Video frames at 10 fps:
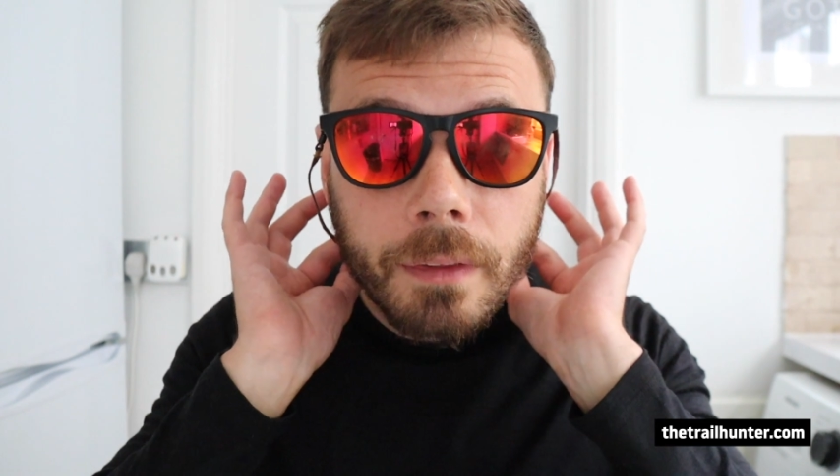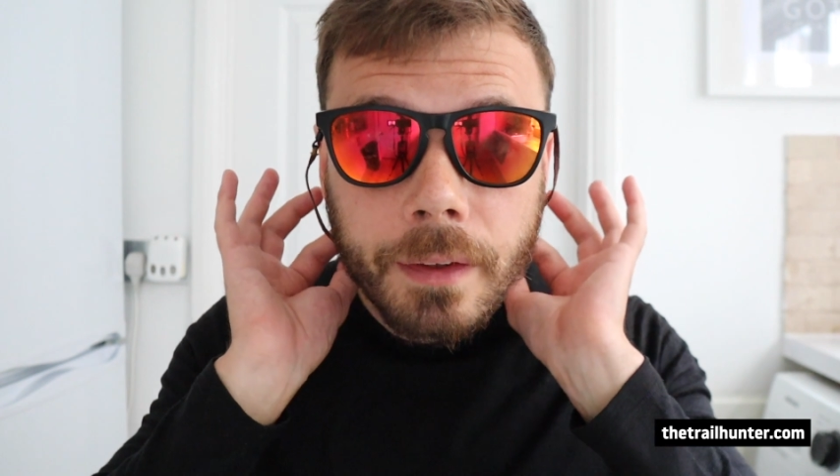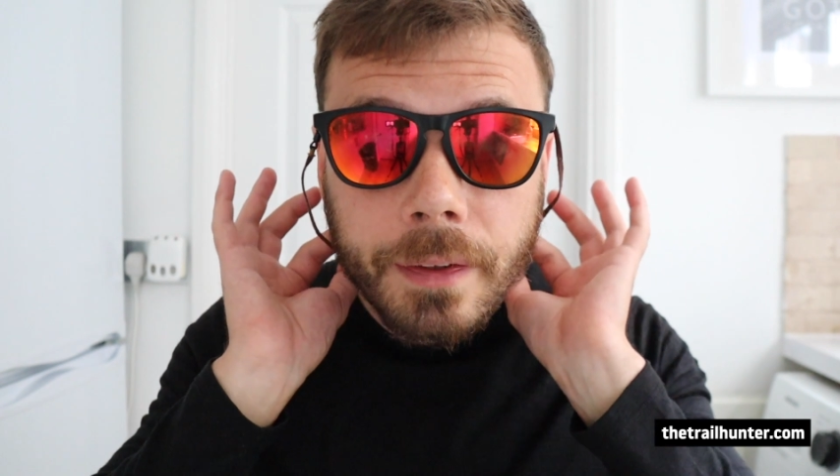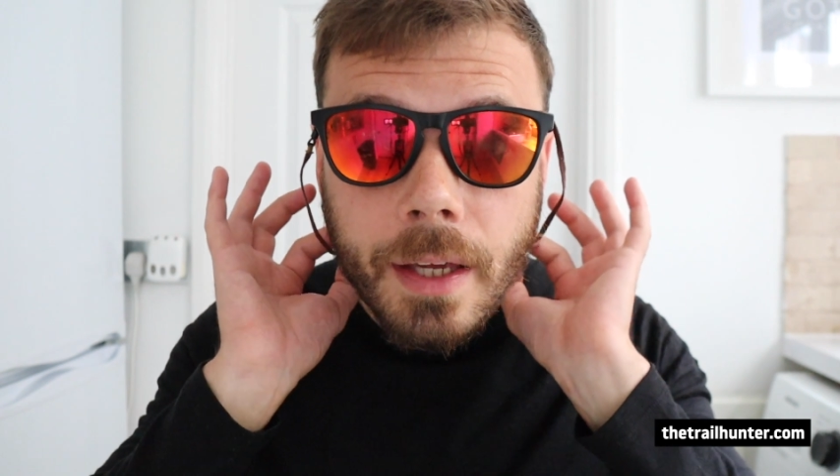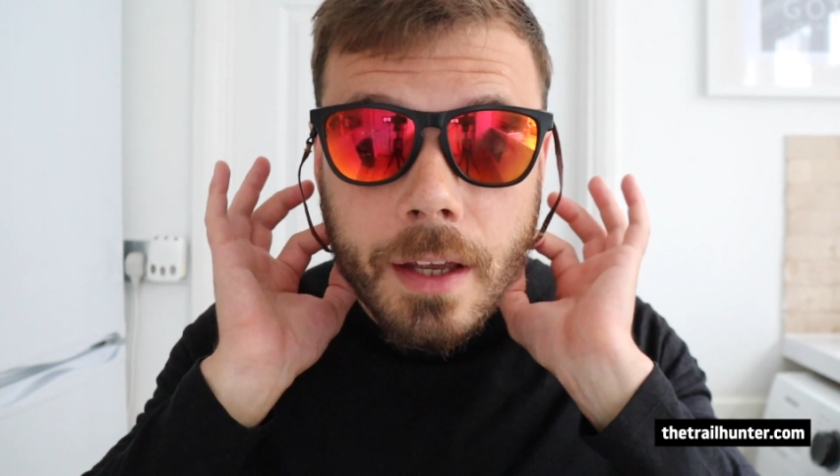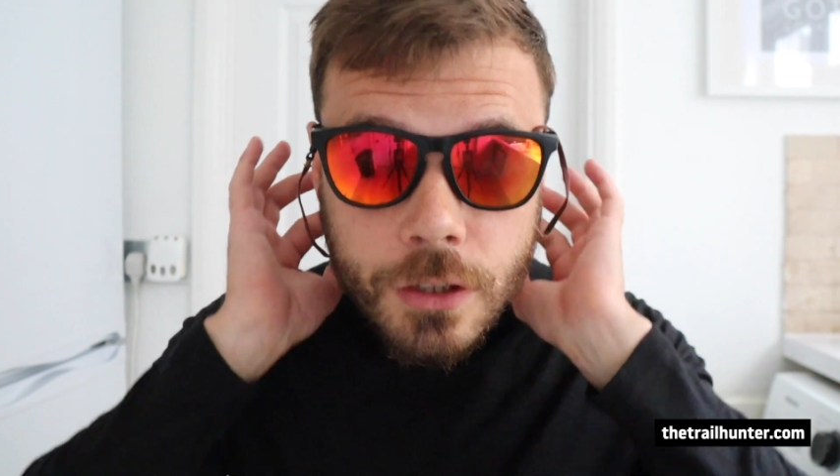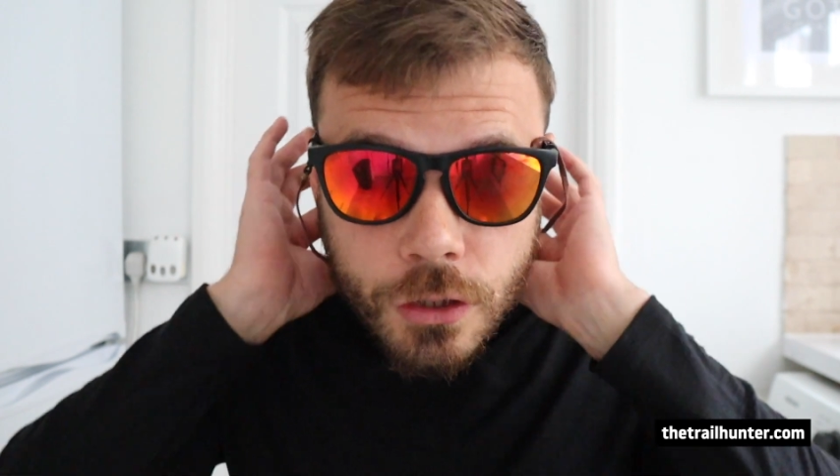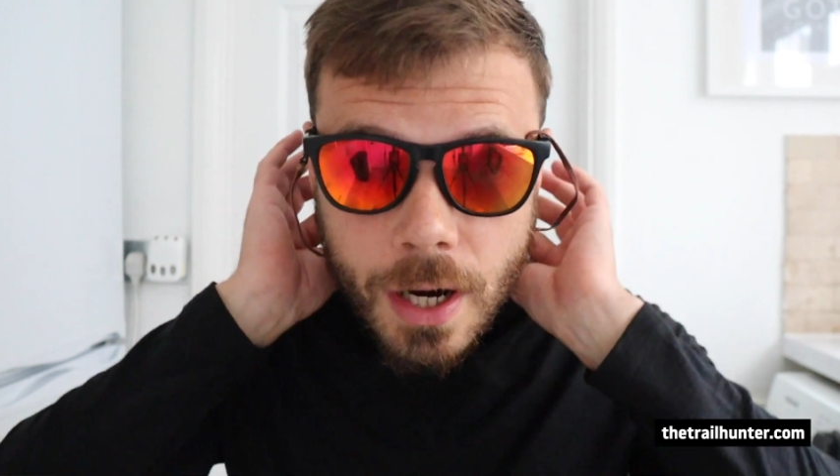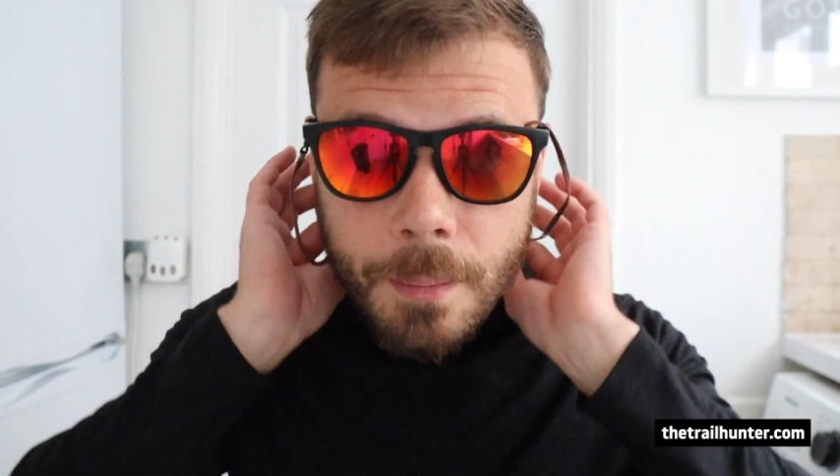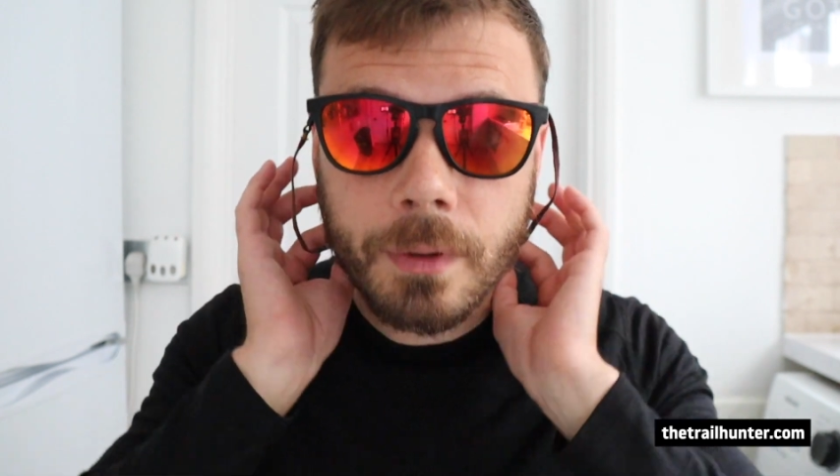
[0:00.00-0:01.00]
the
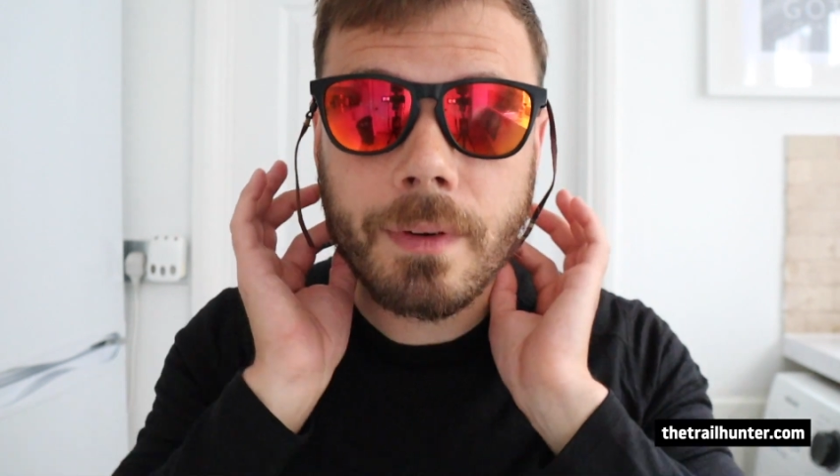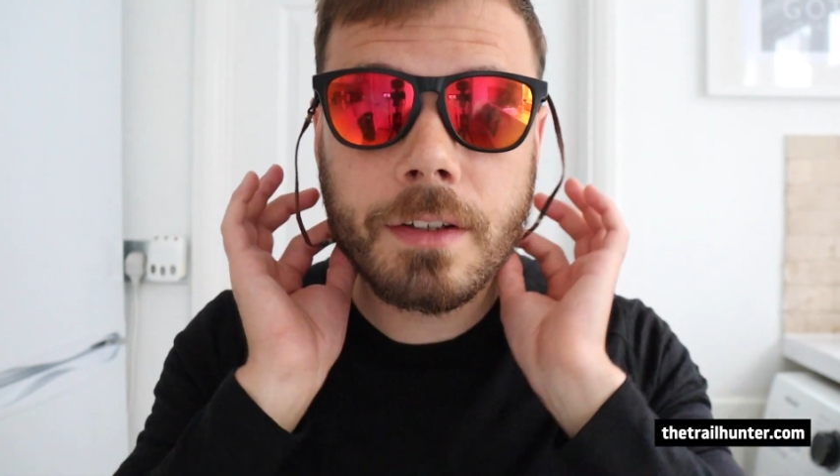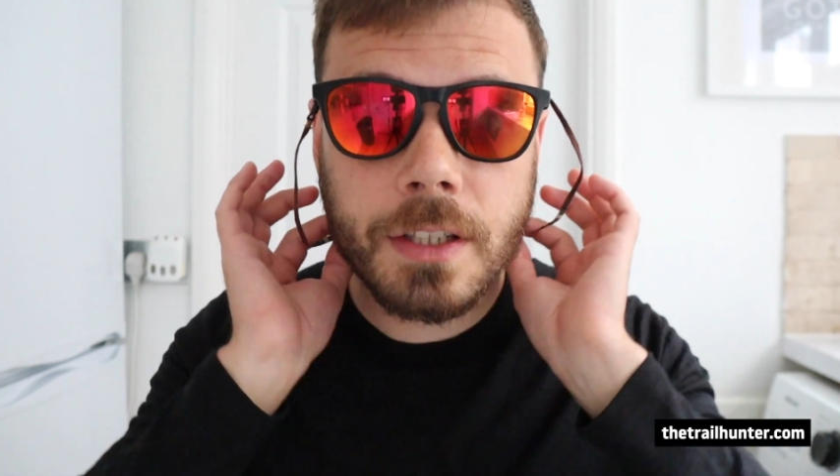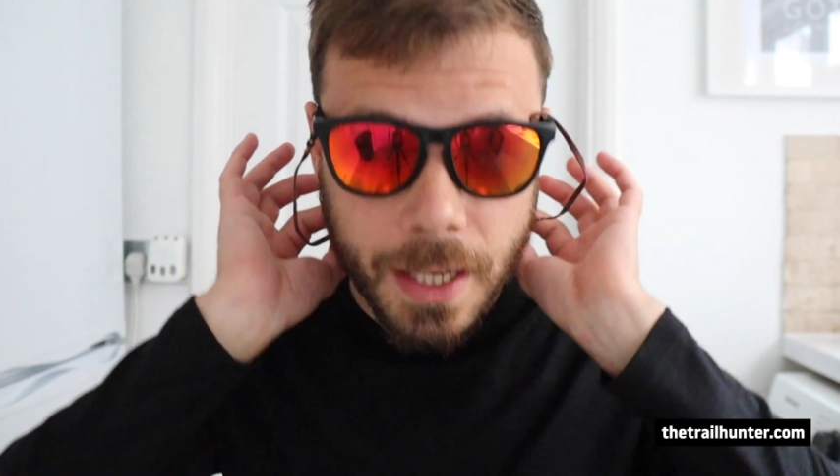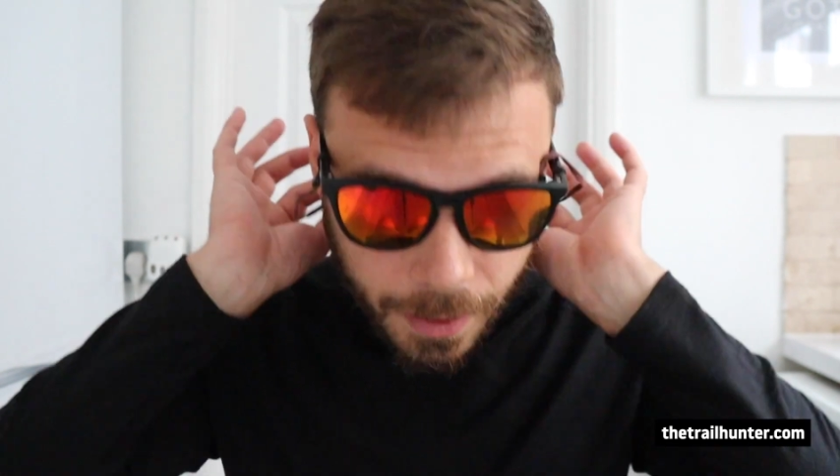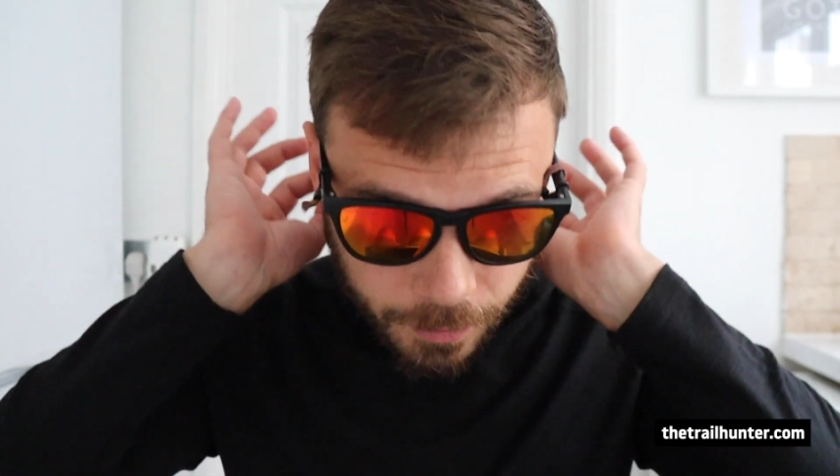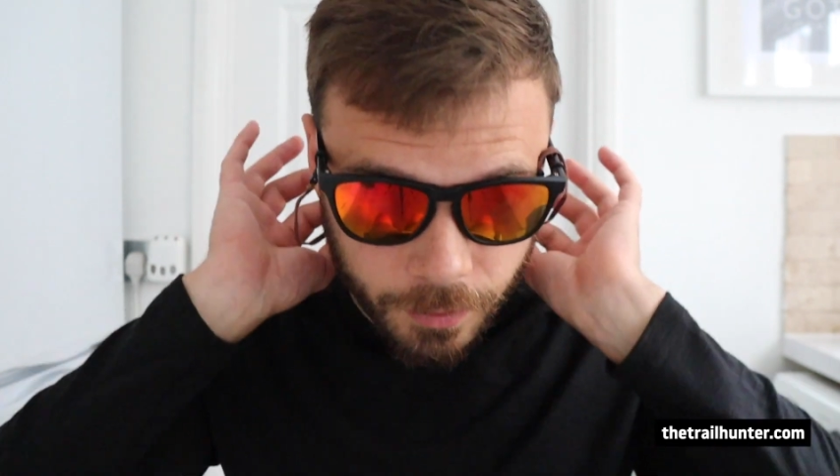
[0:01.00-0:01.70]
strap around your neck.